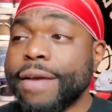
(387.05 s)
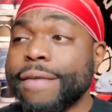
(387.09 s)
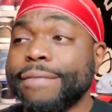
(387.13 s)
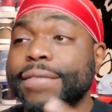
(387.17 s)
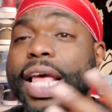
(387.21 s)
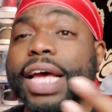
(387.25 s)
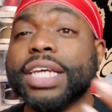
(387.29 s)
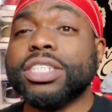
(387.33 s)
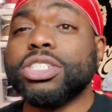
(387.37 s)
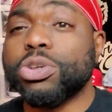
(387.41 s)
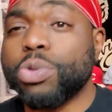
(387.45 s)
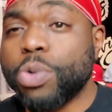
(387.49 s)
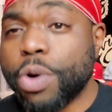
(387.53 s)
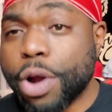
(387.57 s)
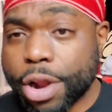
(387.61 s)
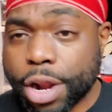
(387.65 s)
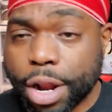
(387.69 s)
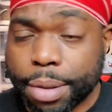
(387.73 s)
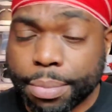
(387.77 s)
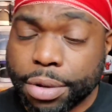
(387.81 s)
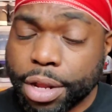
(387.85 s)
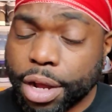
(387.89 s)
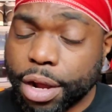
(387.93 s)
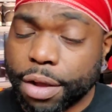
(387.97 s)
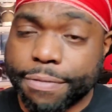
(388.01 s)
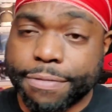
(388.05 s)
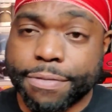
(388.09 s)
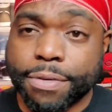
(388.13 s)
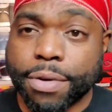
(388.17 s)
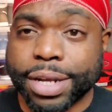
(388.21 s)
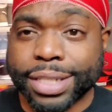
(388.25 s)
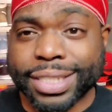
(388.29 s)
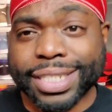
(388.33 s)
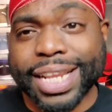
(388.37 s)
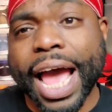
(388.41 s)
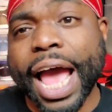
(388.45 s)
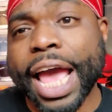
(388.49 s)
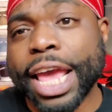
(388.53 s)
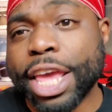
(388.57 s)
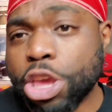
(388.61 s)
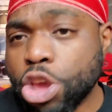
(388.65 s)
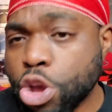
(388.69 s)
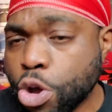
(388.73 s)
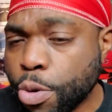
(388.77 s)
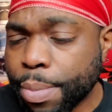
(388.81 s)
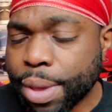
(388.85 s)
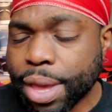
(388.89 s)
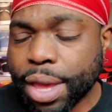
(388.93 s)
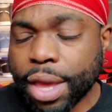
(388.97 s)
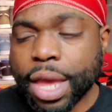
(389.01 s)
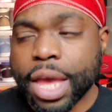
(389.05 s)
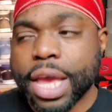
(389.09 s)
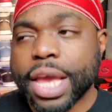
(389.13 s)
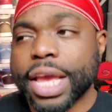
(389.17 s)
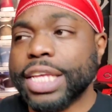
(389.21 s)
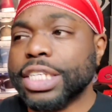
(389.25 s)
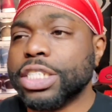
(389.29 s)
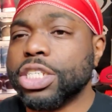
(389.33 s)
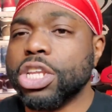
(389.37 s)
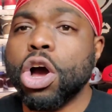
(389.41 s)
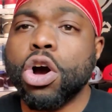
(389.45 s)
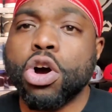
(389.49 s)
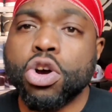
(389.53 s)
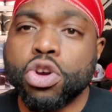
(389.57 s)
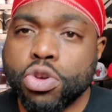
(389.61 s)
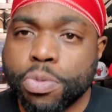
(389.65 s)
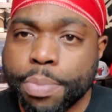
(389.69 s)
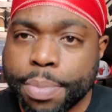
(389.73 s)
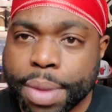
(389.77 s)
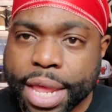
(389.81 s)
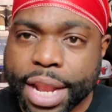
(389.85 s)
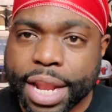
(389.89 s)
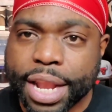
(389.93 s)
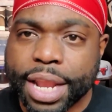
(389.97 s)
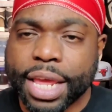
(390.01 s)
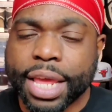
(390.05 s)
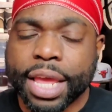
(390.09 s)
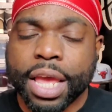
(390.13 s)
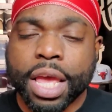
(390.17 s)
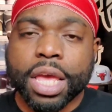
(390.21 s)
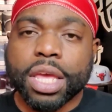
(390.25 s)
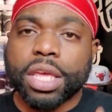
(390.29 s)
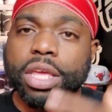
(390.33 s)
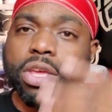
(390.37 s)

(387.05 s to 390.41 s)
That's the word I'm looking for. It's not humid, it's no humidity.